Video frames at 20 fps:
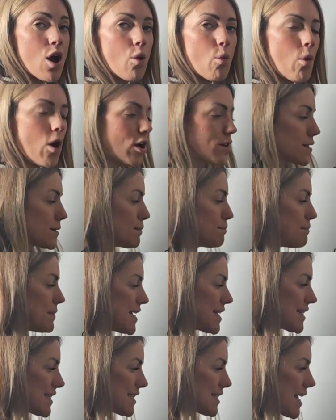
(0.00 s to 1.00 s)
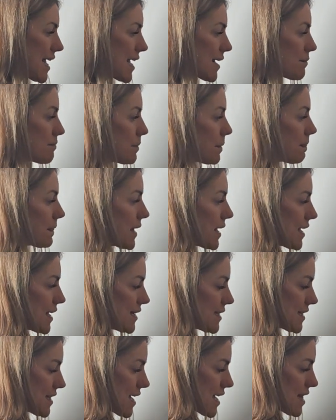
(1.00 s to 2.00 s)
What's missing
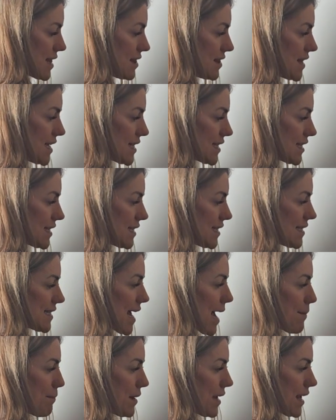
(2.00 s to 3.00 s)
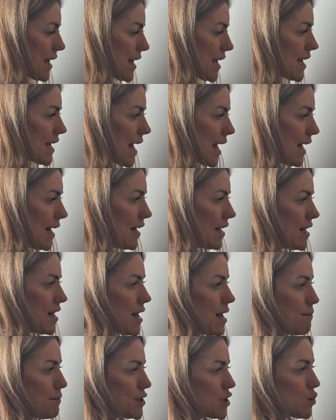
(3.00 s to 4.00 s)
is that in this step here,
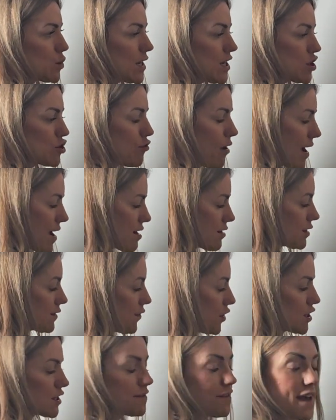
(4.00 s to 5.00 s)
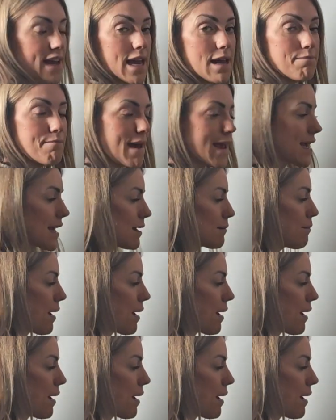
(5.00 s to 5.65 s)
between triose phosphate and making